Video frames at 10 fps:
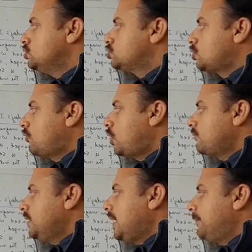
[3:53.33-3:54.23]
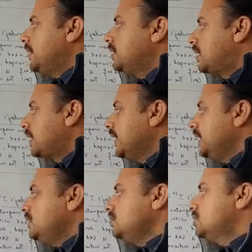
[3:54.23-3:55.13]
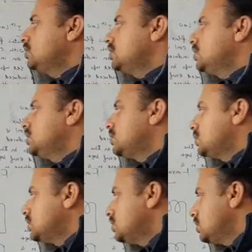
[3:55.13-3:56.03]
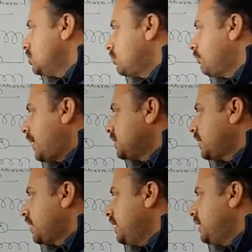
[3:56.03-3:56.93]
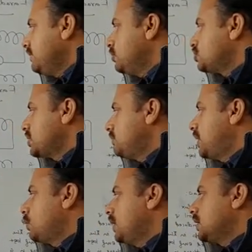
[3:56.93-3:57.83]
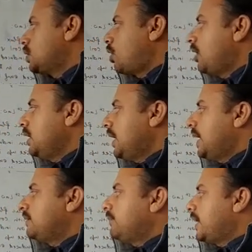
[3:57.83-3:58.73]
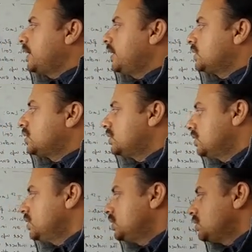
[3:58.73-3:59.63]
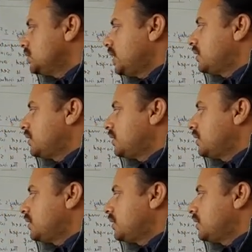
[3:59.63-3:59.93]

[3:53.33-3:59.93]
So what will happen? Again, by the relative motion between coil and magnet, there